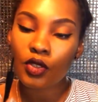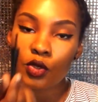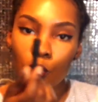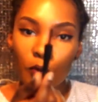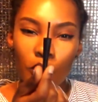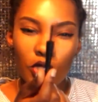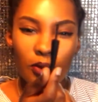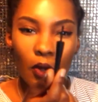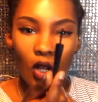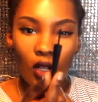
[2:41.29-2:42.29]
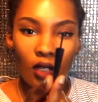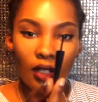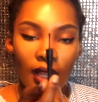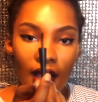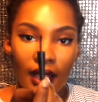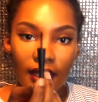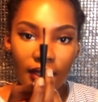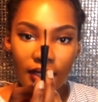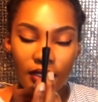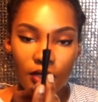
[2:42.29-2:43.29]
super small. I
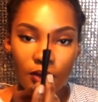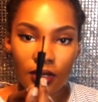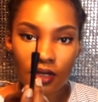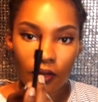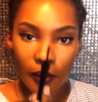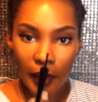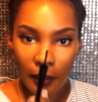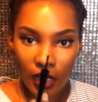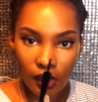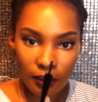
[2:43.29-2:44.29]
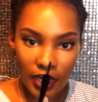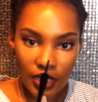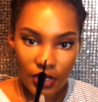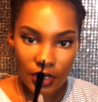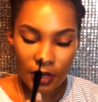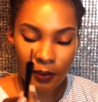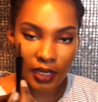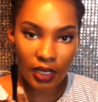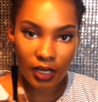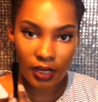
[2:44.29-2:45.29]
like to use this for my bottom lashes
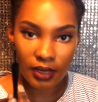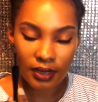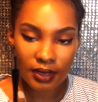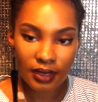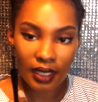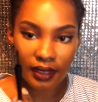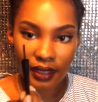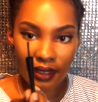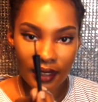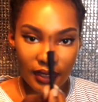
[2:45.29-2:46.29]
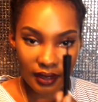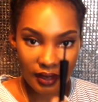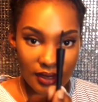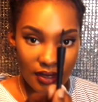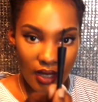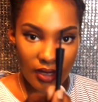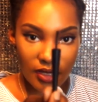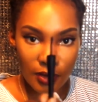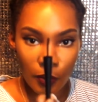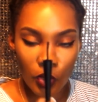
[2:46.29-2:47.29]
because I think that the
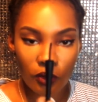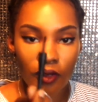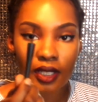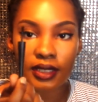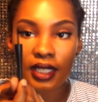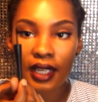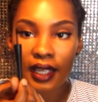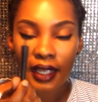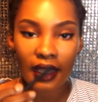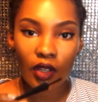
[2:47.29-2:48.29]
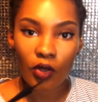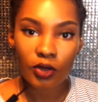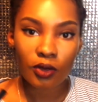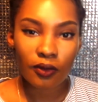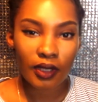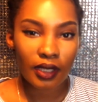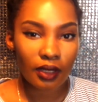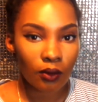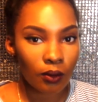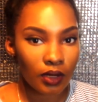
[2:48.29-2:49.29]
size is perfect, and I also feel like
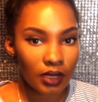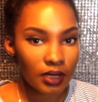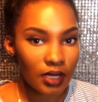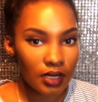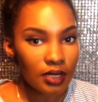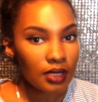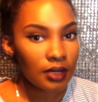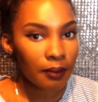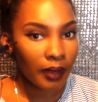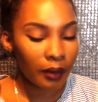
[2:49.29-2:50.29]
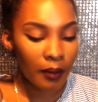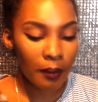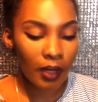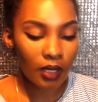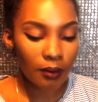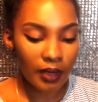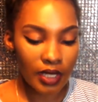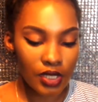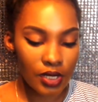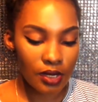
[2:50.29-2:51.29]
it really does make my bottom
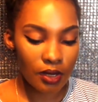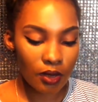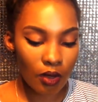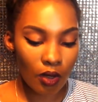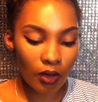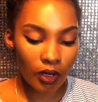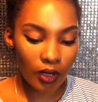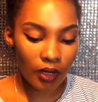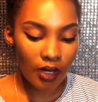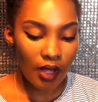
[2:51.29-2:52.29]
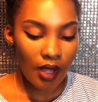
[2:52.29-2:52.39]
lashes look longer.